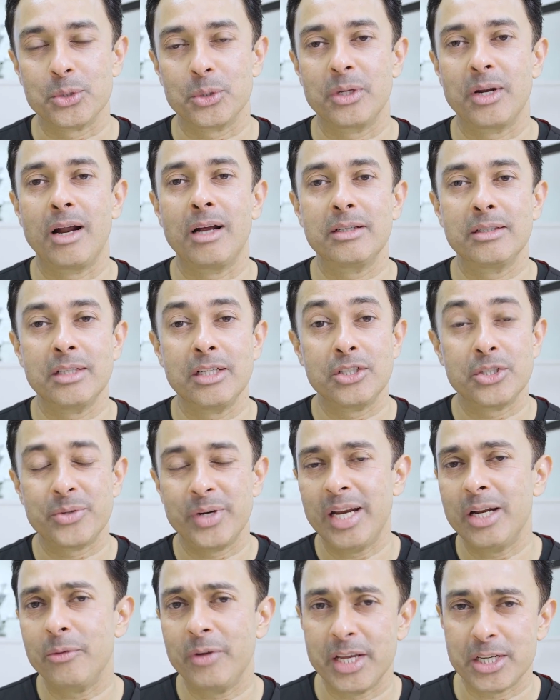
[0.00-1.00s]
So rather than
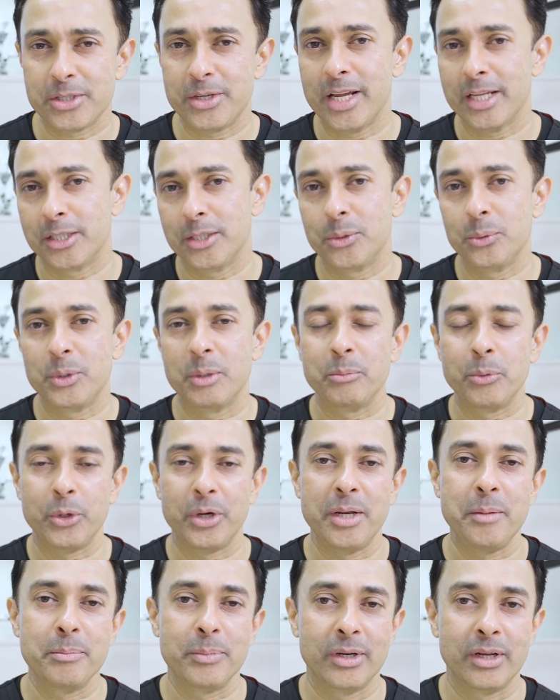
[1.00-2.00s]
straight away extract the tooth and
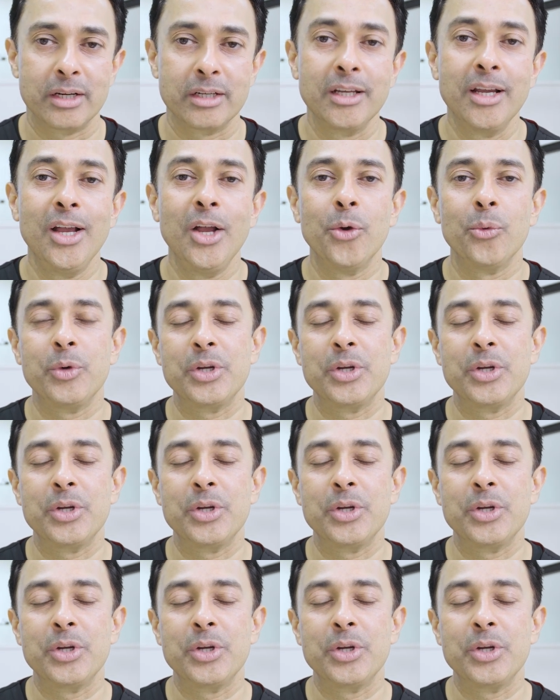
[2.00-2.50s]
put an implant,